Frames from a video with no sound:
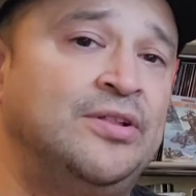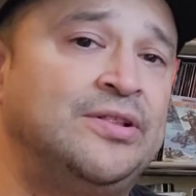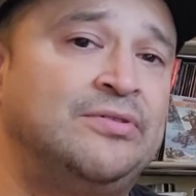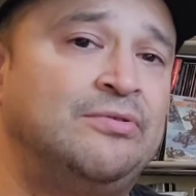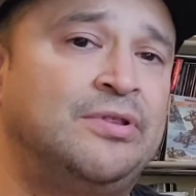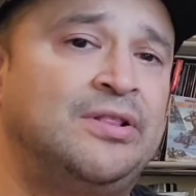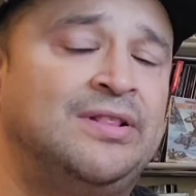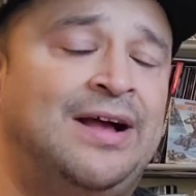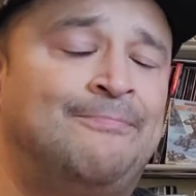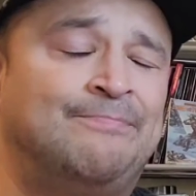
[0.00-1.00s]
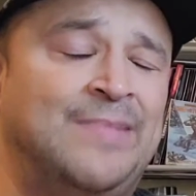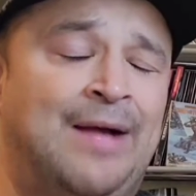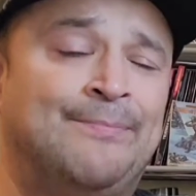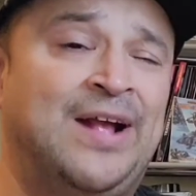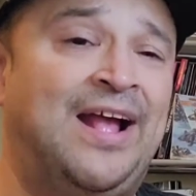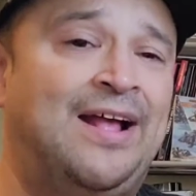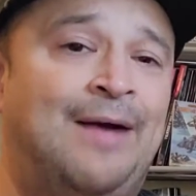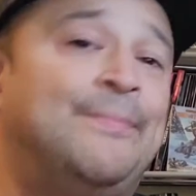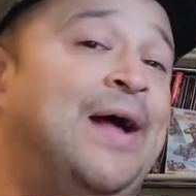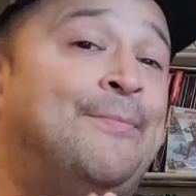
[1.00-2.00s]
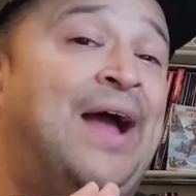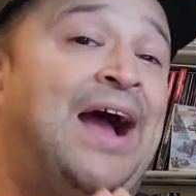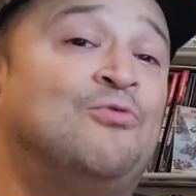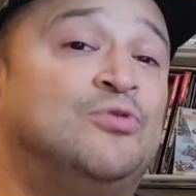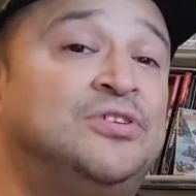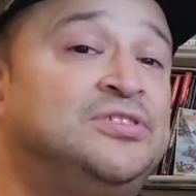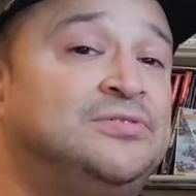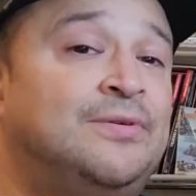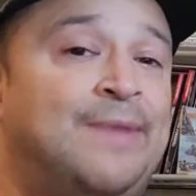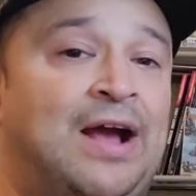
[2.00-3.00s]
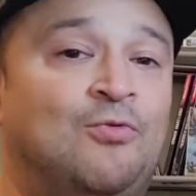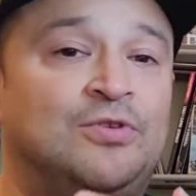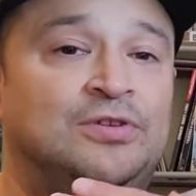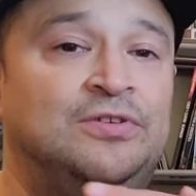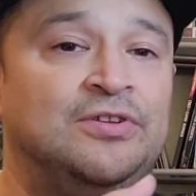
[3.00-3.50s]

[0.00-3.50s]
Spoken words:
So I'm out. I'm out.